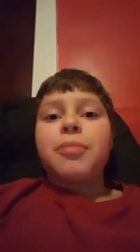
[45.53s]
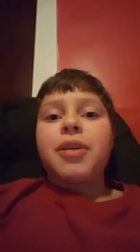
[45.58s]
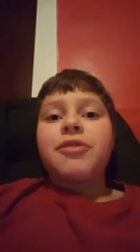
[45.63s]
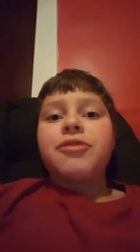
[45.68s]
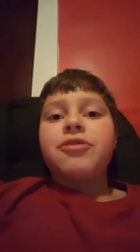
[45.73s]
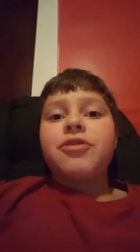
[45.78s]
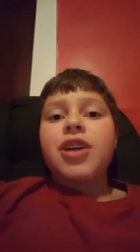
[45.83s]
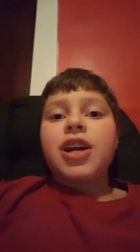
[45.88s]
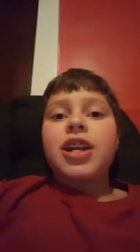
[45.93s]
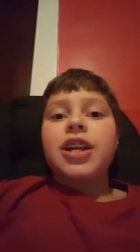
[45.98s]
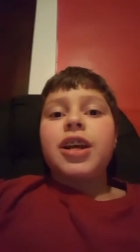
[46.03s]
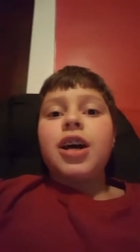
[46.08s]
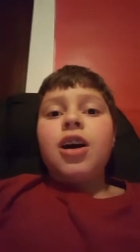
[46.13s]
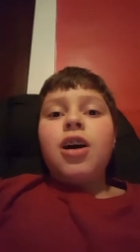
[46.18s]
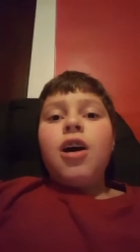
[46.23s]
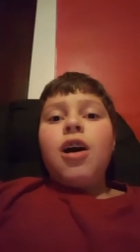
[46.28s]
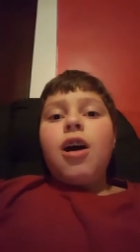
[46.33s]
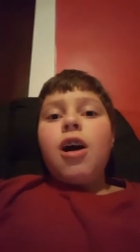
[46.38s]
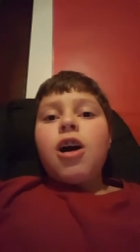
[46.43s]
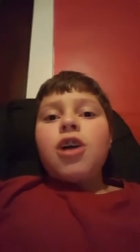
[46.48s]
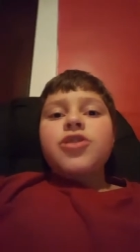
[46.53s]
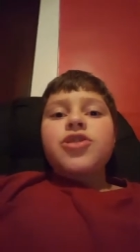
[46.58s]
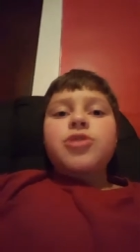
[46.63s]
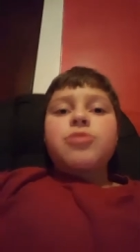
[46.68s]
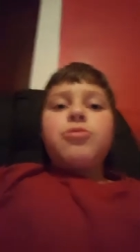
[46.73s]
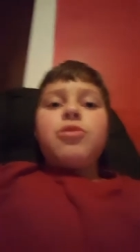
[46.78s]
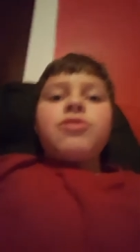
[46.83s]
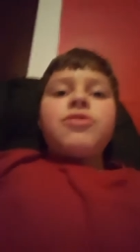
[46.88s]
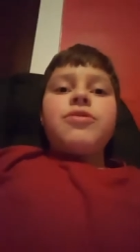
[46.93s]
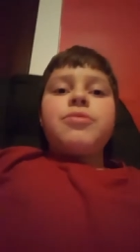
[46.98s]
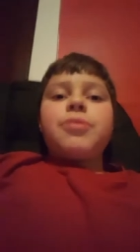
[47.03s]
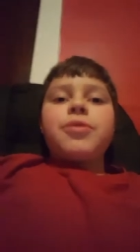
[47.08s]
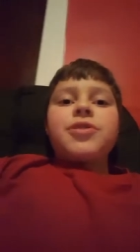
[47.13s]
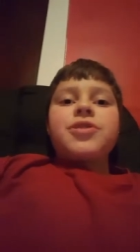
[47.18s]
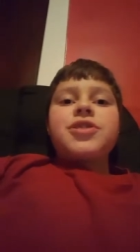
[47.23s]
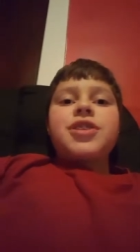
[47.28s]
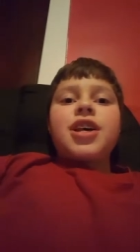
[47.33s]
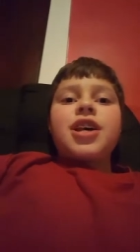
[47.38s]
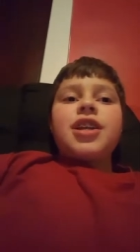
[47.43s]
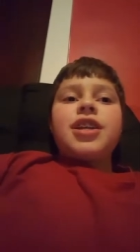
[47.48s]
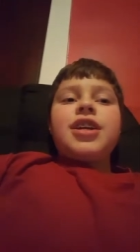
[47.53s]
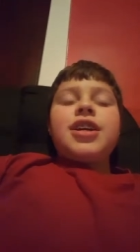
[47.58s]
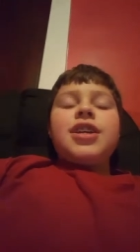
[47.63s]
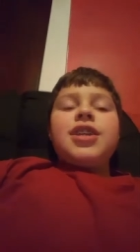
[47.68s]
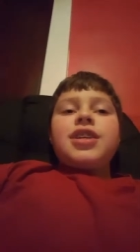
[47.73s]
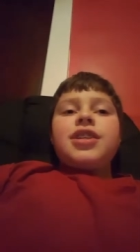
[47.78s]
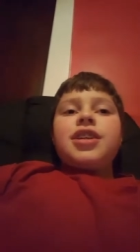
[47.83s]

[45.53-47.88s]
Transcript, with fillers: My friend Arctic Wolfable said